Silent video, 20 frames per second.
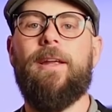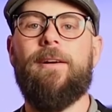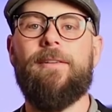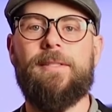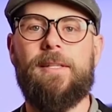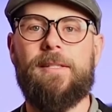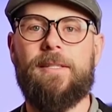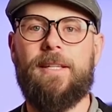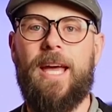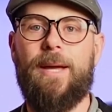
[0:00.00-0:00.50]

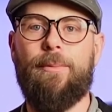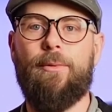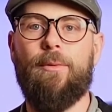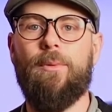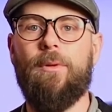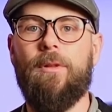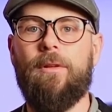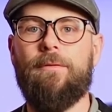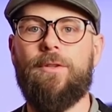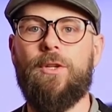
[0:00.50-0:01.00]
else is
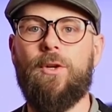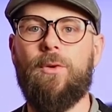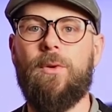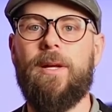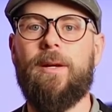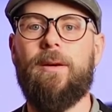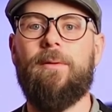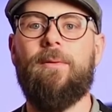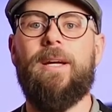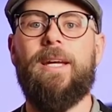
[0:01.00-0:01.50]
capable of
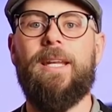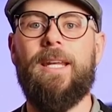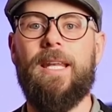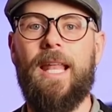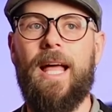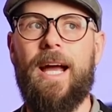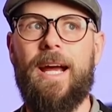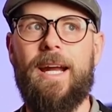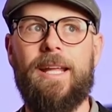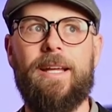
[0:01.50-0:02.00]
doing in
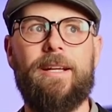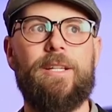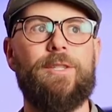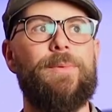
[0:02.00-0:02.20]
lighting,